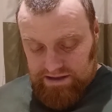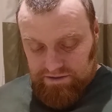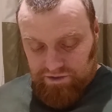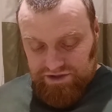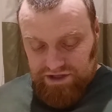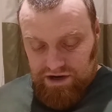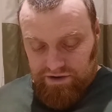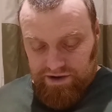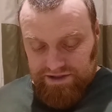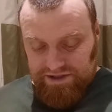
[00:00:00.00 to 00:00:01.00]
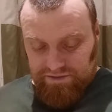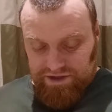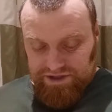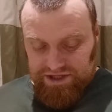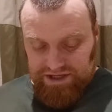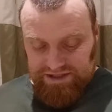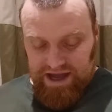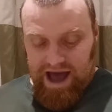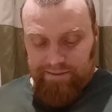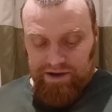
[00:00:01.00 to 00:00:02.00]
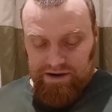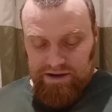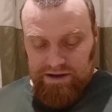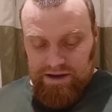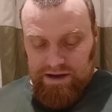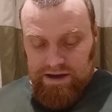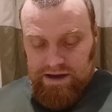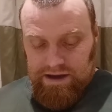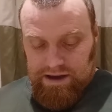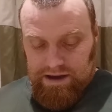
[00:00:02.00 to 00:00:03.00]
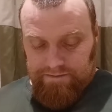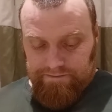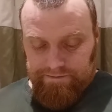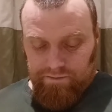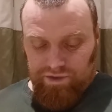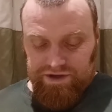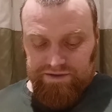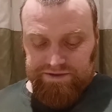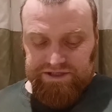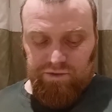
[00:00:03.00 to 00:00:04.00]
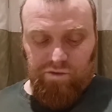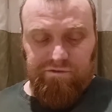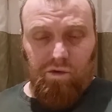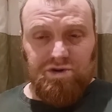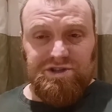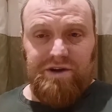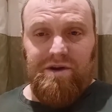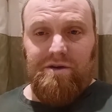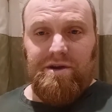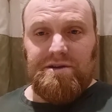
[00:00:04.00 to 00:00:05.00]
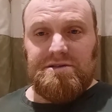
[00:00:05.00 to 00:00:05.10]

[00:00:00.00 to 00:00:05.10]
the Rosarius, which is an amulet with a small force generator in it.